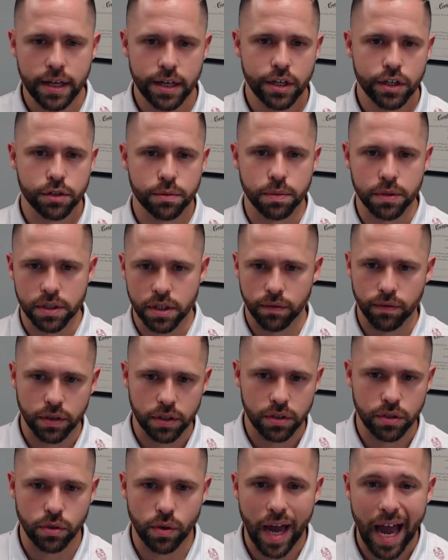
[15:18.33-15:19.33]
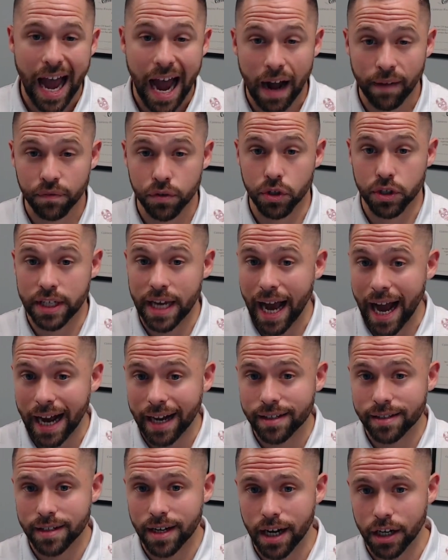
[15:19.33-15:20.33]
specific to after
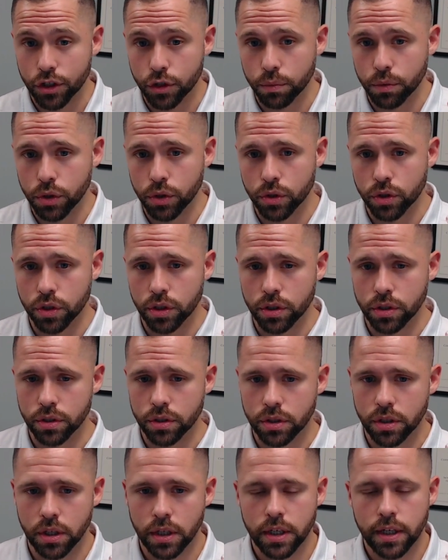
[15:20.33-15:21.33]
tax contributions.